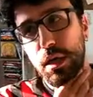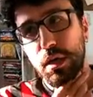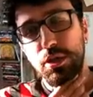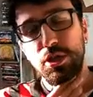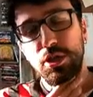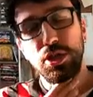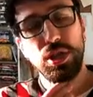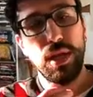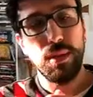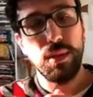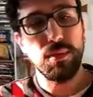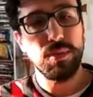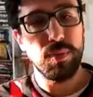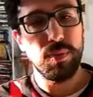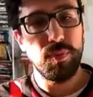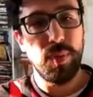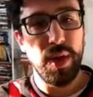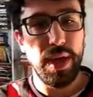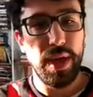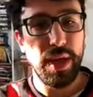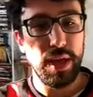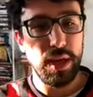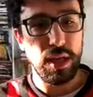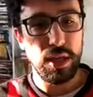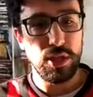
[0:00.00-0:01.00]
teams
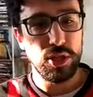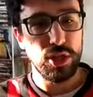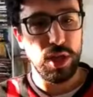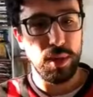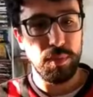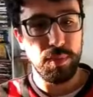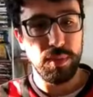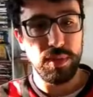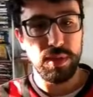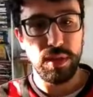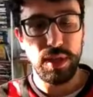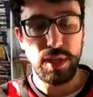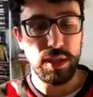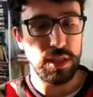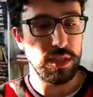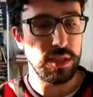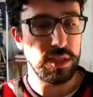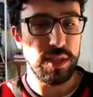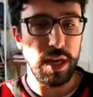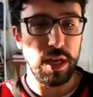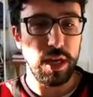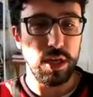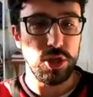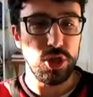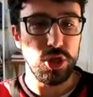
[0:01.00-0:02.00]
playing in Champions League. The
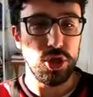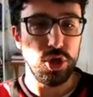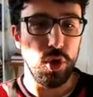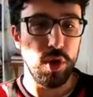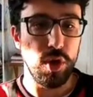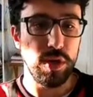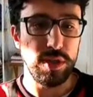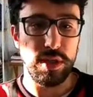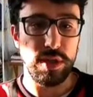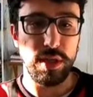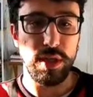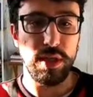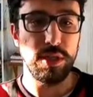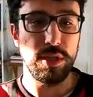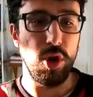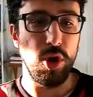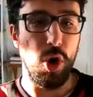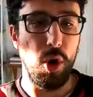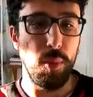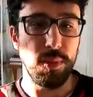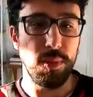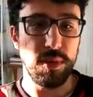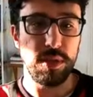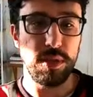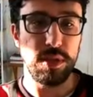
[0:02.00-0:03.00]
second choice is
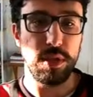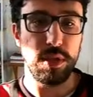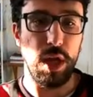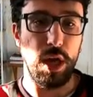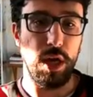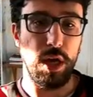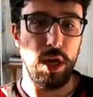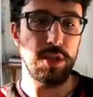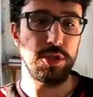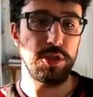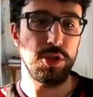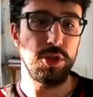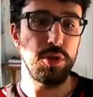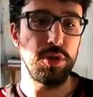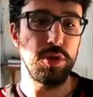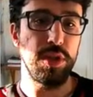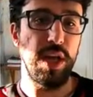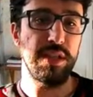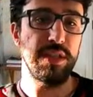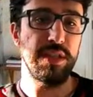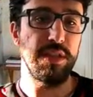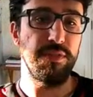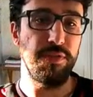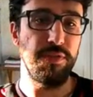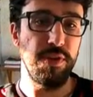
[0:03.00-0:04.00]
almost as good
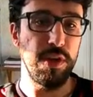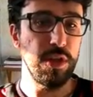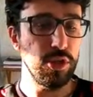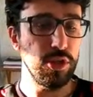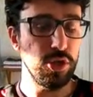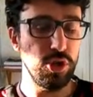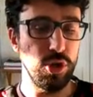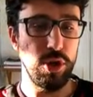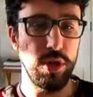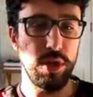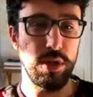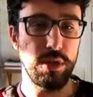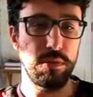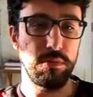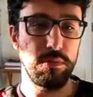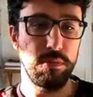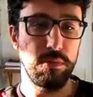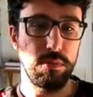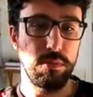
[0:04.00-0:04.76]
as the first choice.